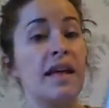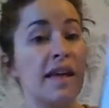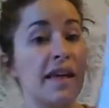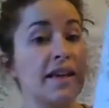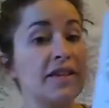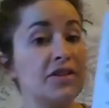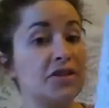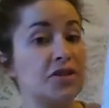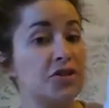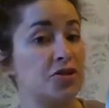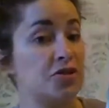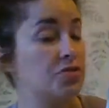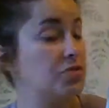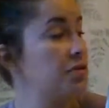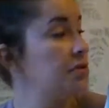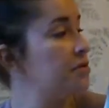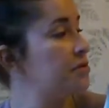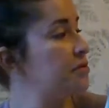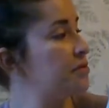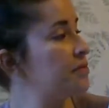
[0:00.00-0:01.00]
It's
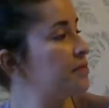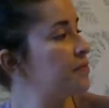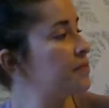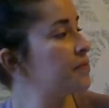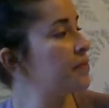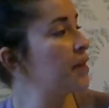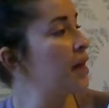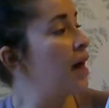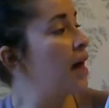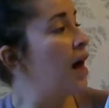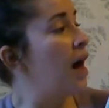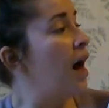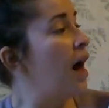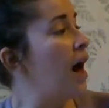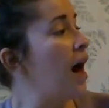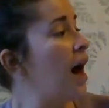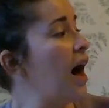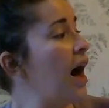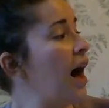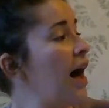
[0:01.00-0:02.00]
true.
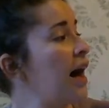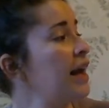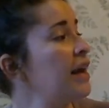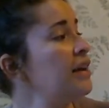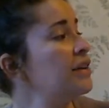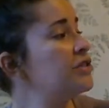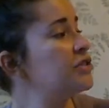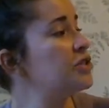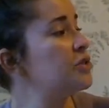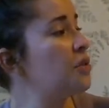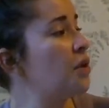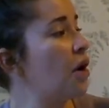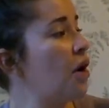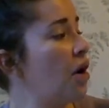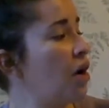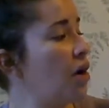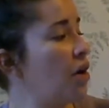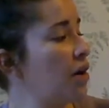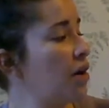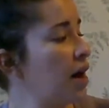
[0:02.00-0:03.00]
I do
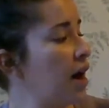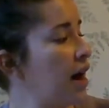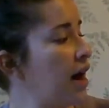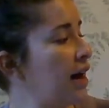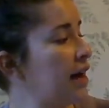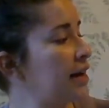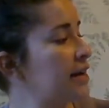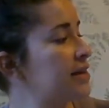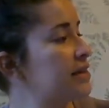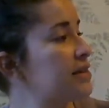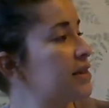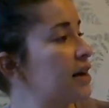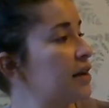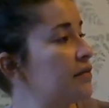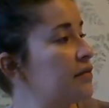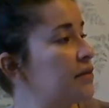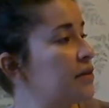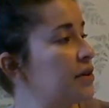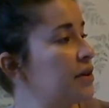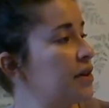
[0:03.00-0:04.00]
all kinds
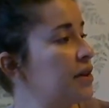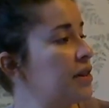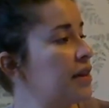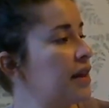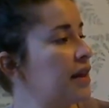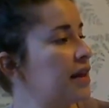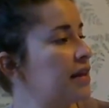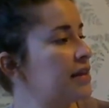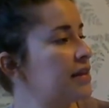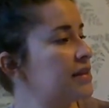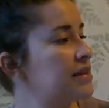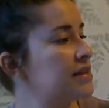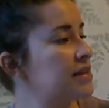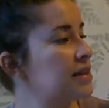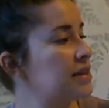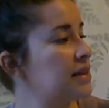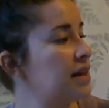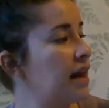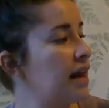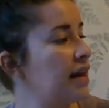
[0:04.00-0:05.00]
of good things,
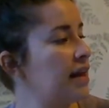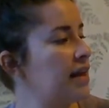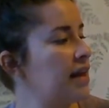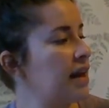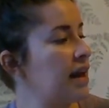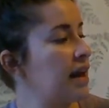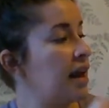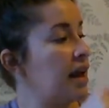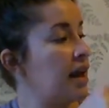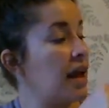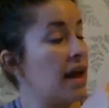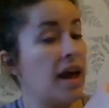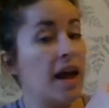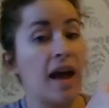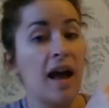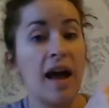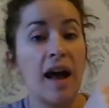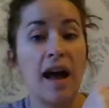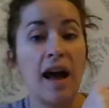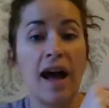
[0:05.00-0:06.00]
like
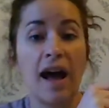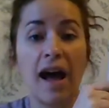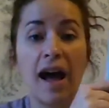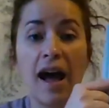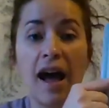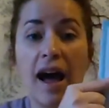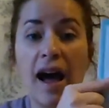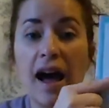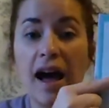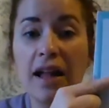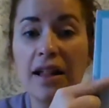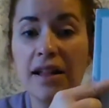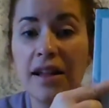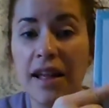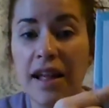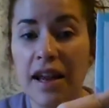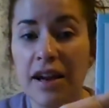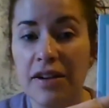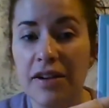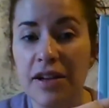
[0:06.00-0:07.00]
I'll
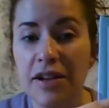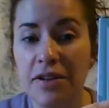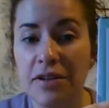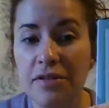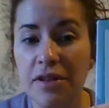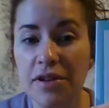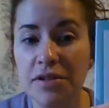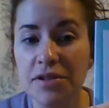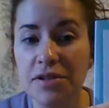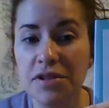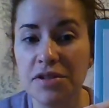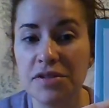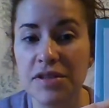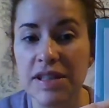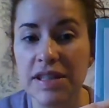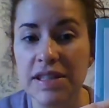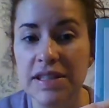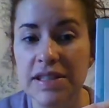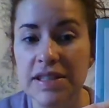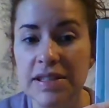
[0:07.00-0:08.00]
carry your
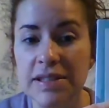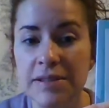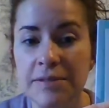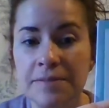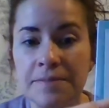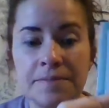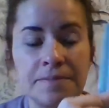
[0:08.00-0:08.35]
groceries.